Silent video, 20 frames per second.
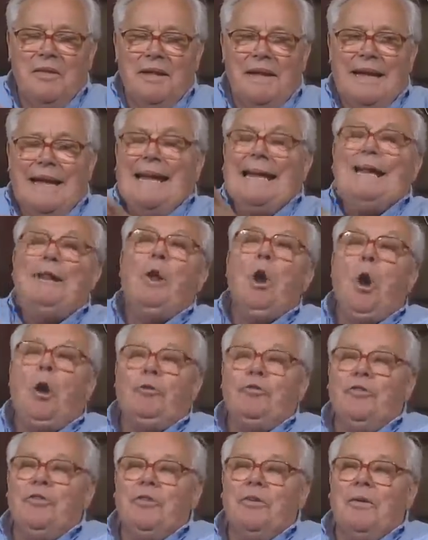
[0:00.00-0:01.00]

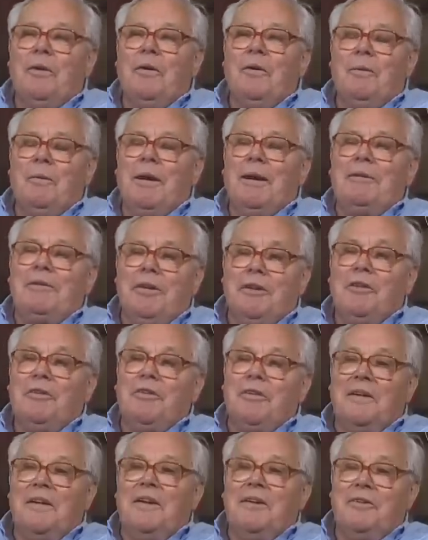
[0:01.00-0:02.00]
in-laws, or
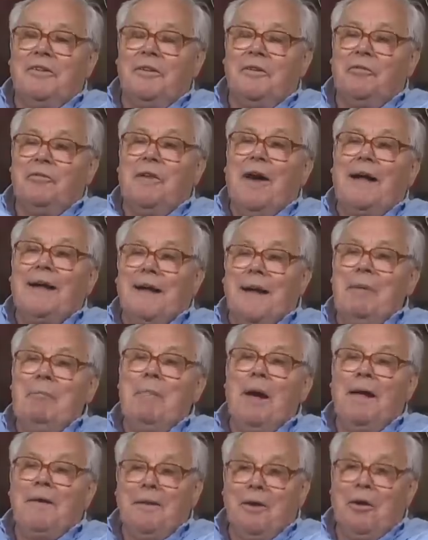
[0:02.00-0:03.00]
is the father and
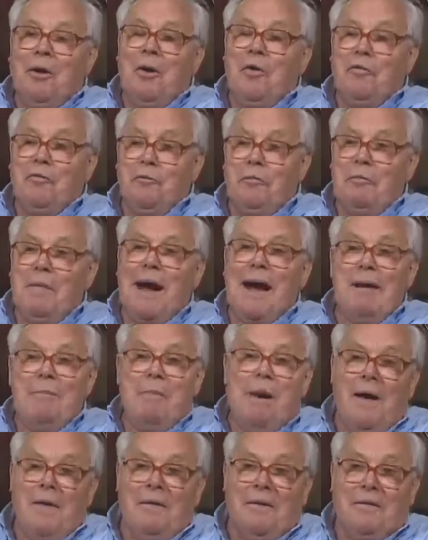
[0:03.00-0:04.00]
mother of my
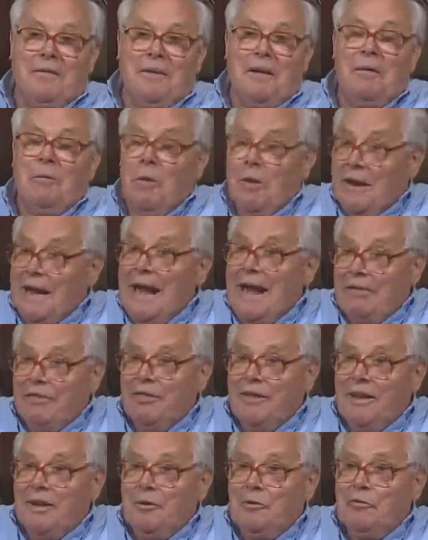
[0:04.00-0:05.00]
mother. They were
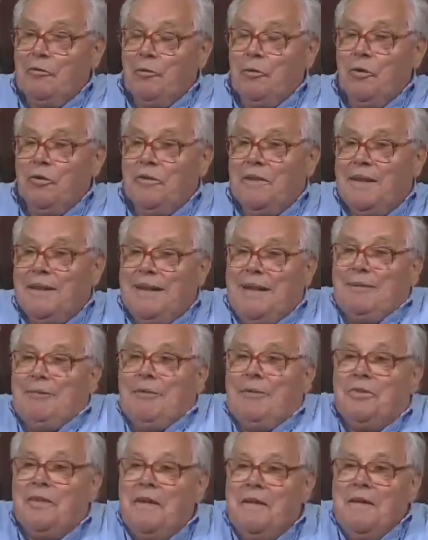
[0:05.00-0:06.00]
Catholic, of course, and that
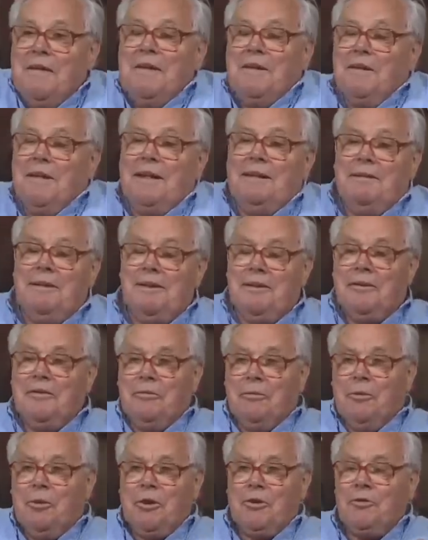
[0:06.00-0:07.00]
was, they didn't,
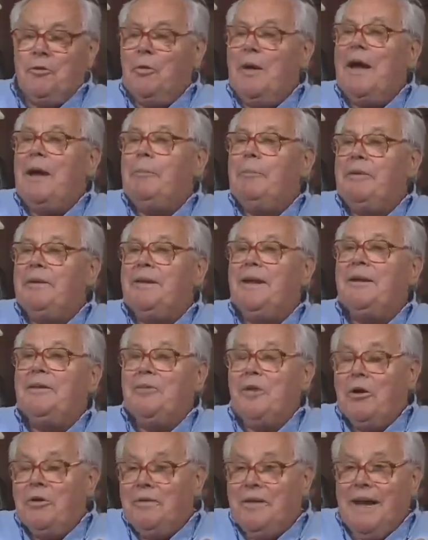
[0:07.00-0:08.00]
were too happy
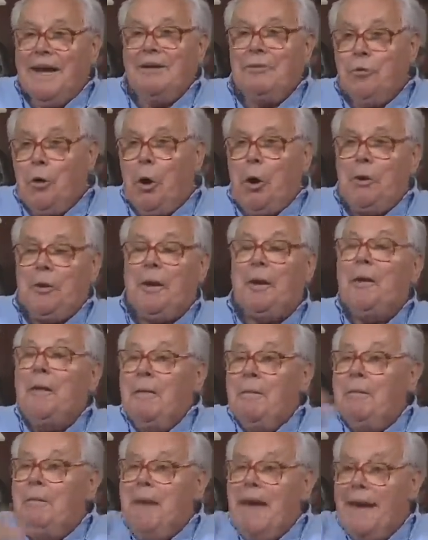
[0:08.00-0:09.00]
that their daughter
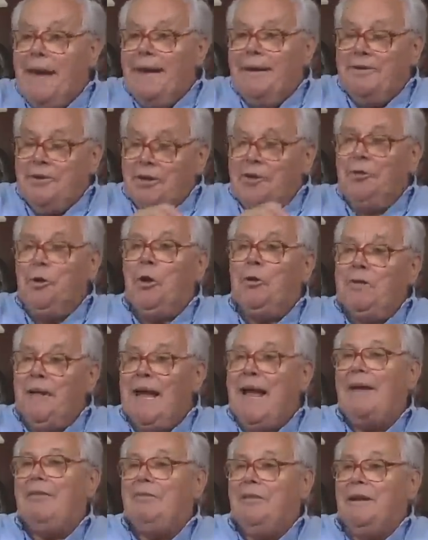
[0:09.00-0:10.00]
married a
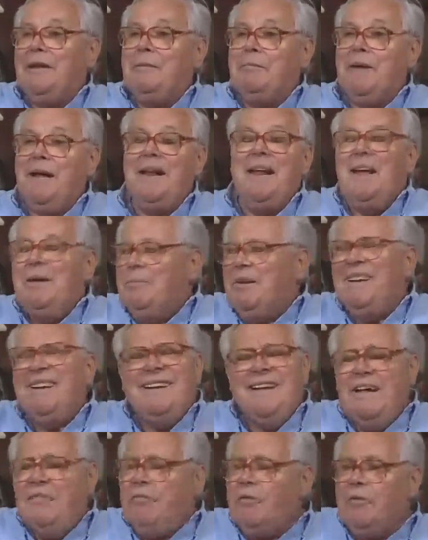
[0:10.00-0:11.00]
non-Catholic man. But
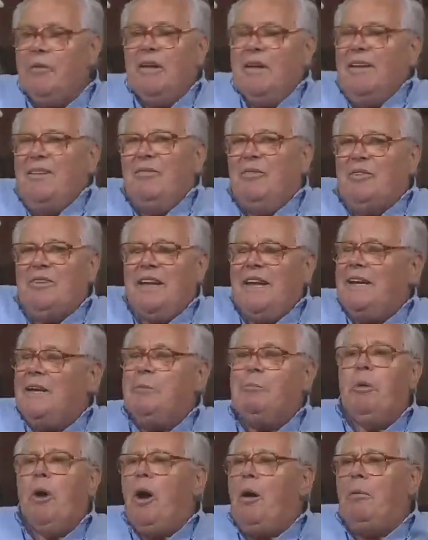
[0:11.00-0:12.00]
it never was any
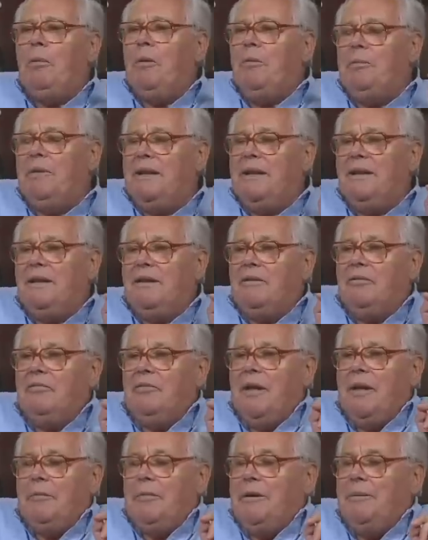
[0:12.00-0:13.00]
problem in the
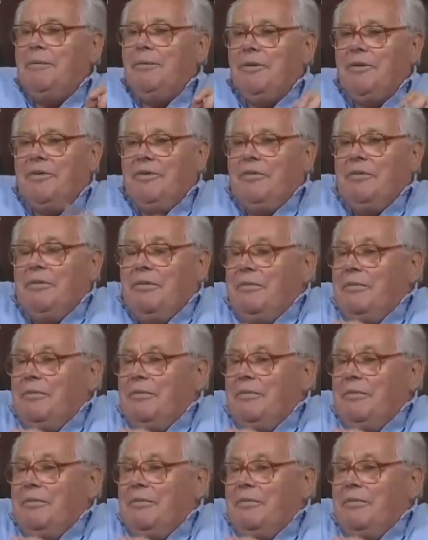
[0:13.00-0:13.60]
family, because